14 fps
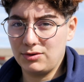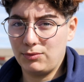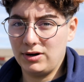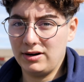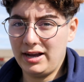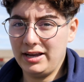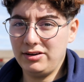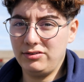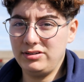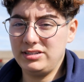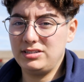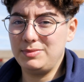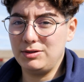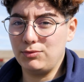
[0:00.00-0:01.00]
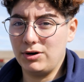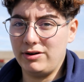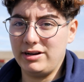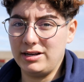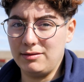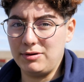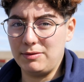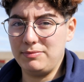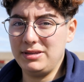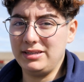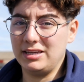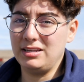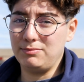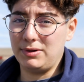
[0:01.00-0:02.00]
where I don't need to be worried about being
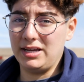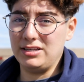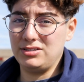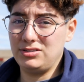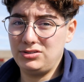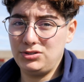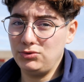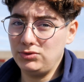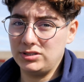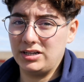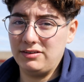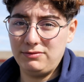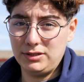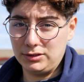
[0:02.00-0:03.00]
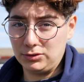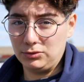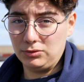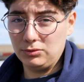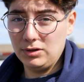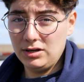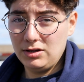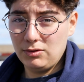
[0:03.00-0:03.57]
hit by a 2-ton vehicle